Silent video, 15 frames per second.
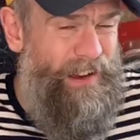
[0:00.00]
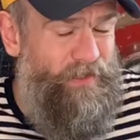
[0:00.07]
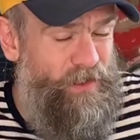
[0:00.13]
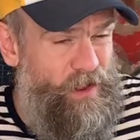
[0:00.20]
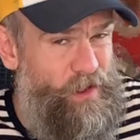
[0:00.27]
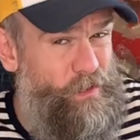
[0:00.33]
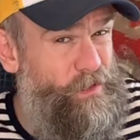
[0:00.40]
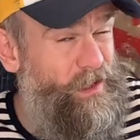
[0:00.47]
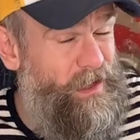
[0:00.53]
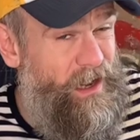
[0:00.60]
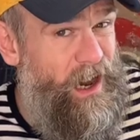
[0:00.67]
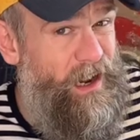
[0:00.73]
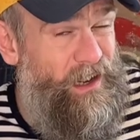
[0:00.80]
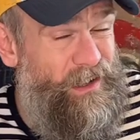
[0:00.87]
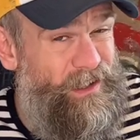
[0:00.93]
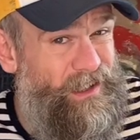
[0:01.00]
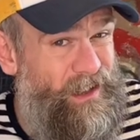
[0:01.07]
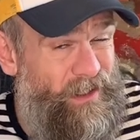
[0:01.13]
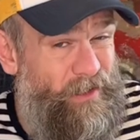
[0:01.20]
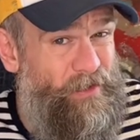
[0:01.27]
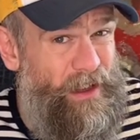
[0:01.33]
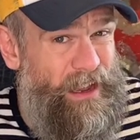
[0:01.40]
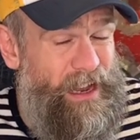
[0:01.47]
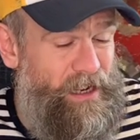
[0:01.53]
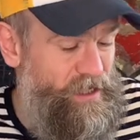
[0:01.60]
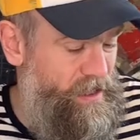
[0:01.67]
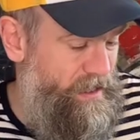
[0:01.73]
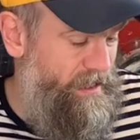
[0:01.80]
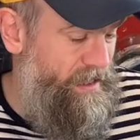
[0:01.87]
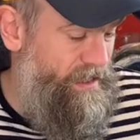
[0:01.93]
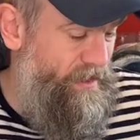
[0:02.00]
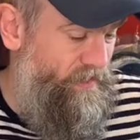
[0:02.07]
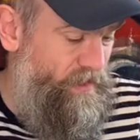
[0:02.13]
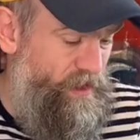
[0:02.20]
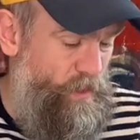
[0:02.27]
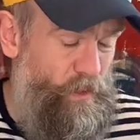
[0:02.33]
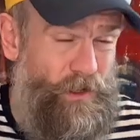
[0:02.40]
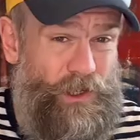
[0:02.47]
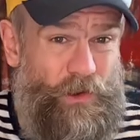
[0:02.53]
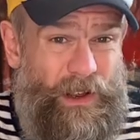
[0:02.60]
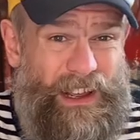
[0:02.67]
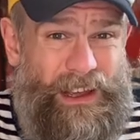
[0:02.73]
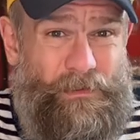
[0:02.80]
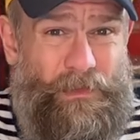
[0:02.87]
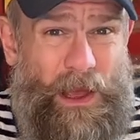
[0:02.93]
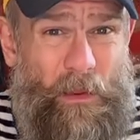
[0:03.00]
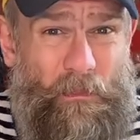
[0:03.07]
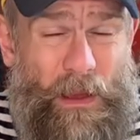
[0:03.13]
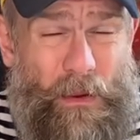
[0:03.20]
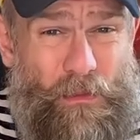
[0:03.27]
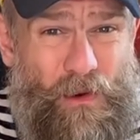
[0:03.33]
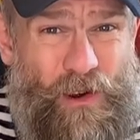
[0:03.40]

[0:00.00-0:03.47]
to use the colors that the thing actually is if you don't want to. It can be a bit more